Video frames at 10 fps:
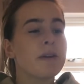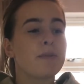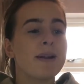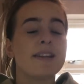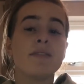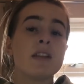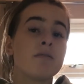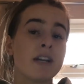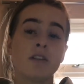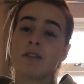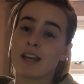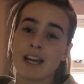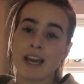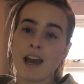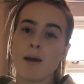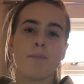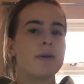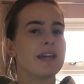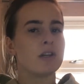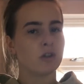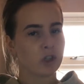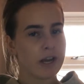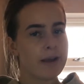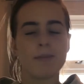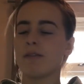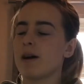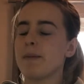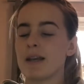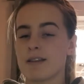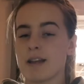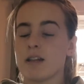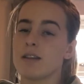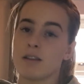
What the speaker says: expensive in the range of skincare, but they're not cheap, if that makes sense.